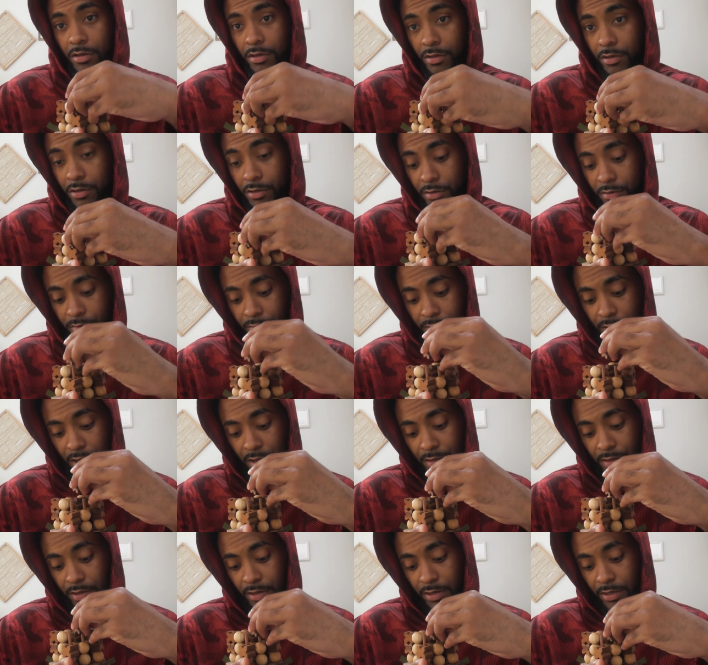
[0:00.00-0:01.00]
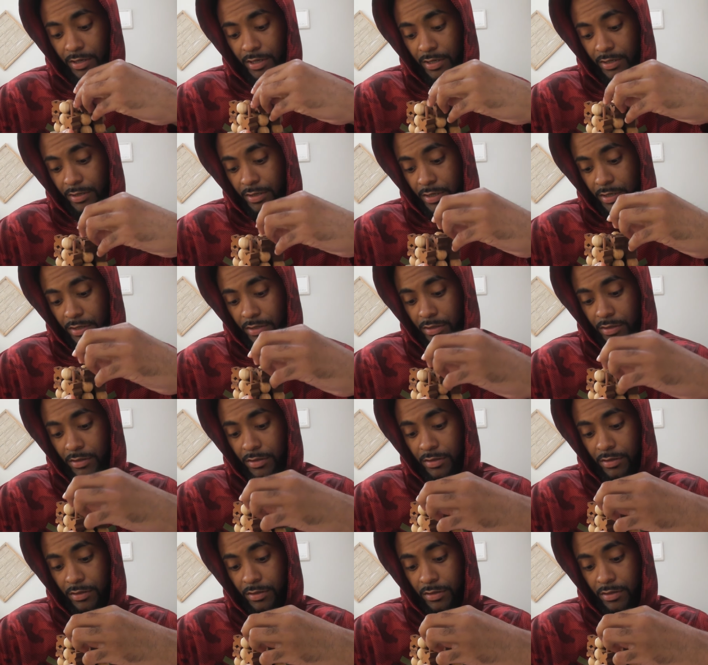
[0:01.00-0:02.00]
you know, what I think a lot of sex
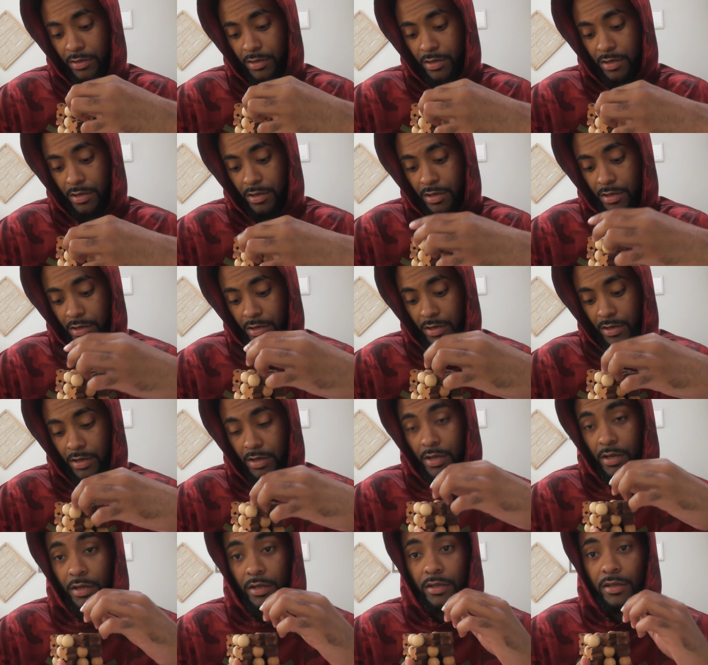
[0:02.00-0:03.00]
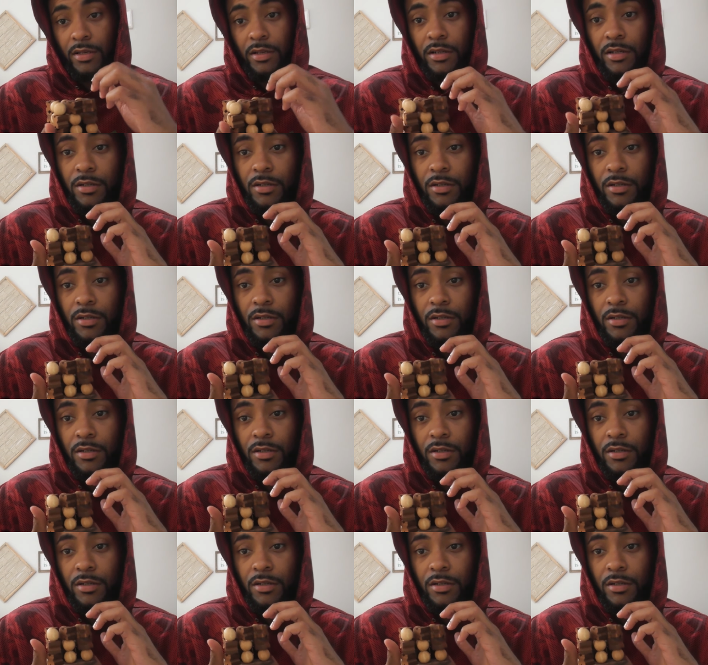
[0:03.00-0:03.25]
is, and,